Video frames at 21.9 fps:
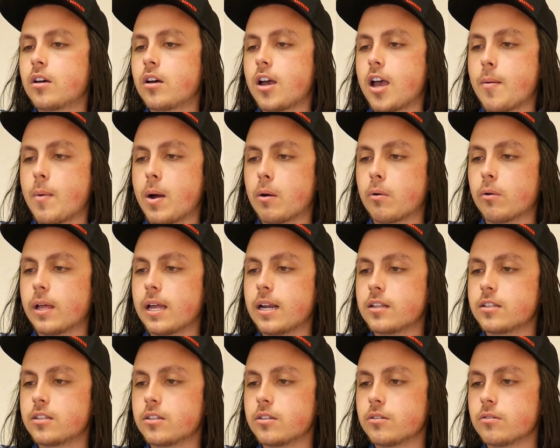Am I
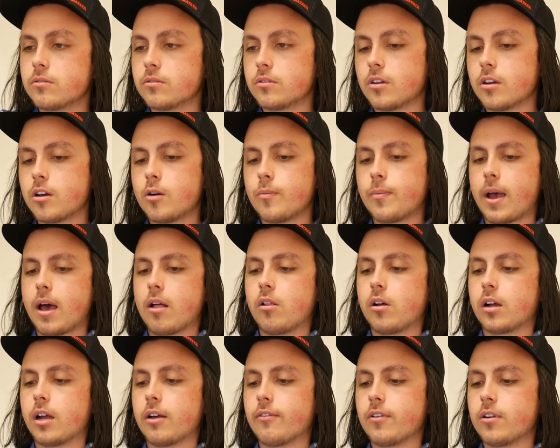related to you? Nope. How
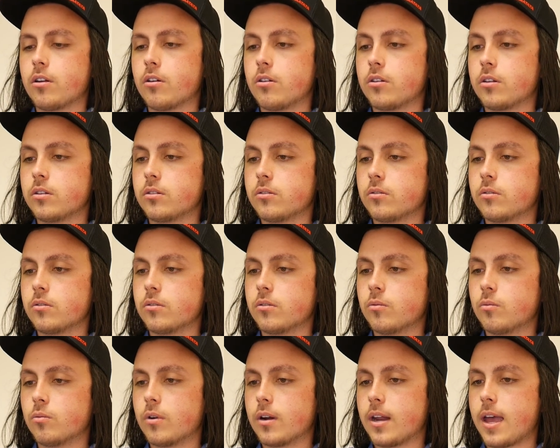long have I known you?
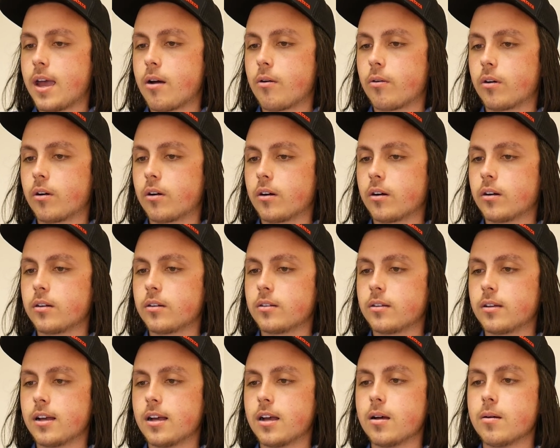1 hour.
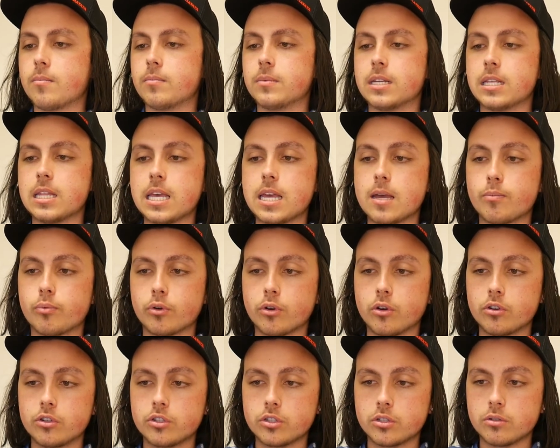Did they
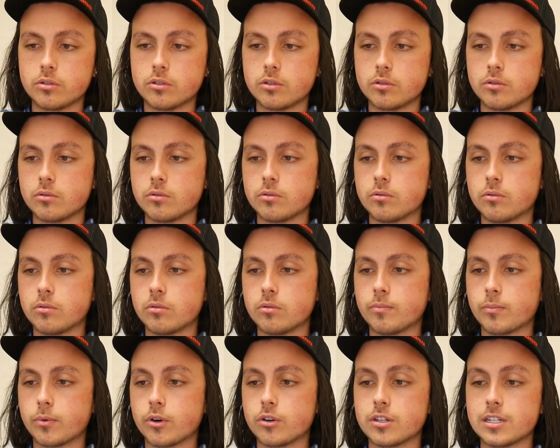approach you to
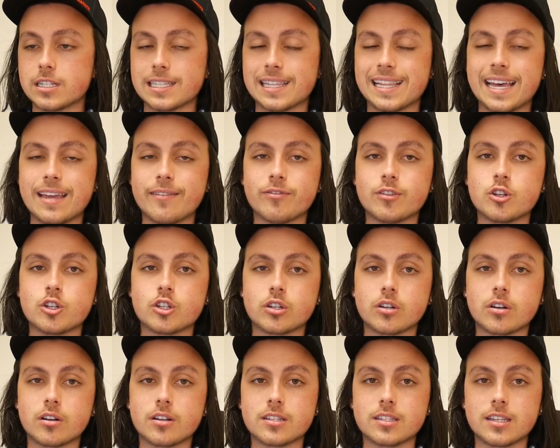purchase life
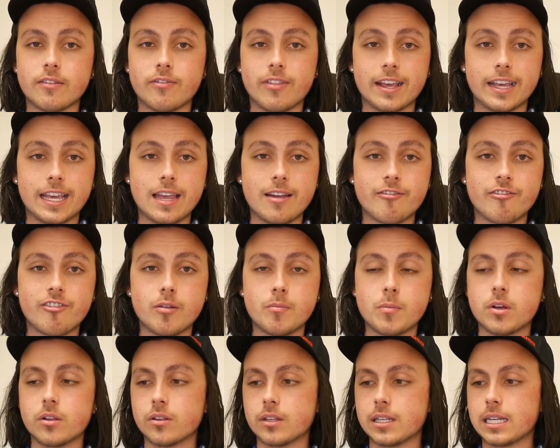insurance? If they came from
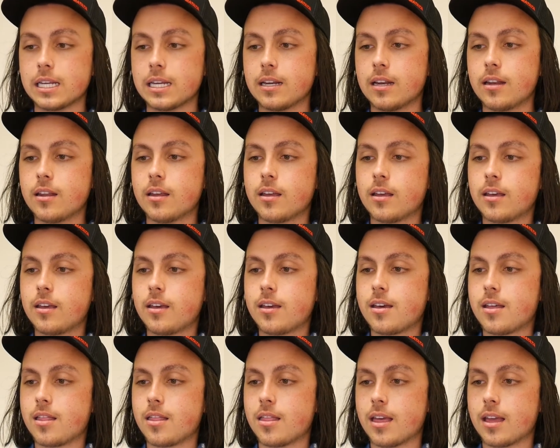a lead,
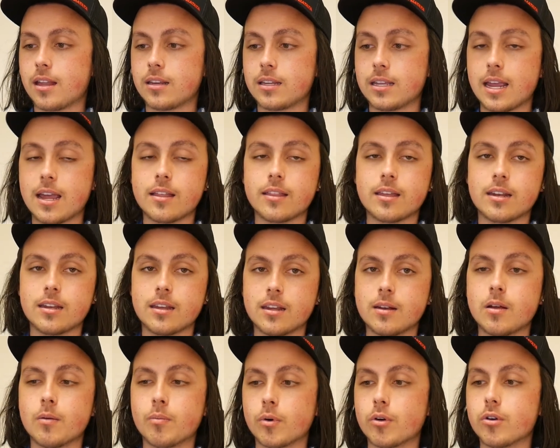then yeah, they
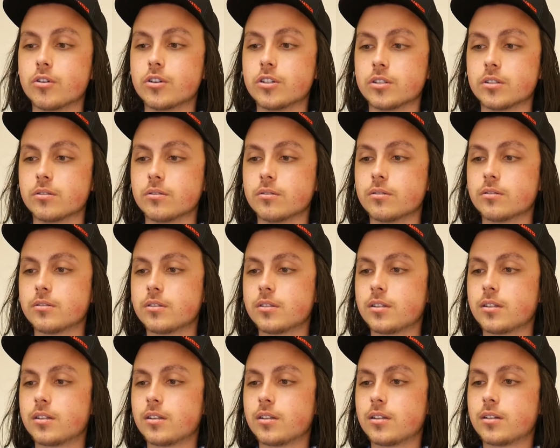did approach you.
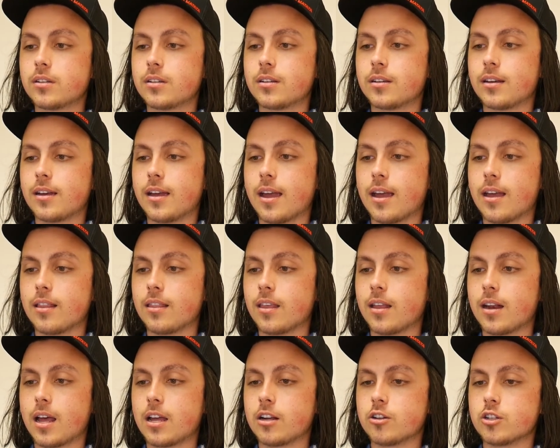And
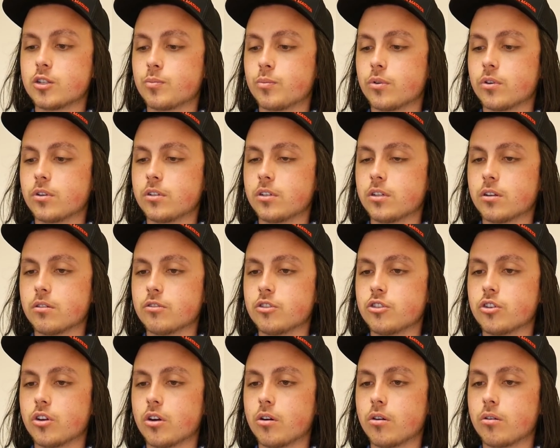then I just put,
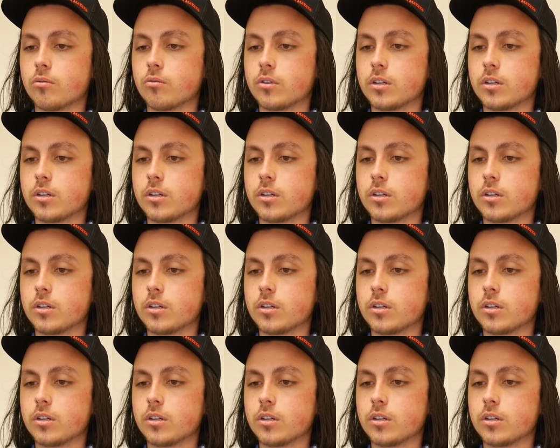Joe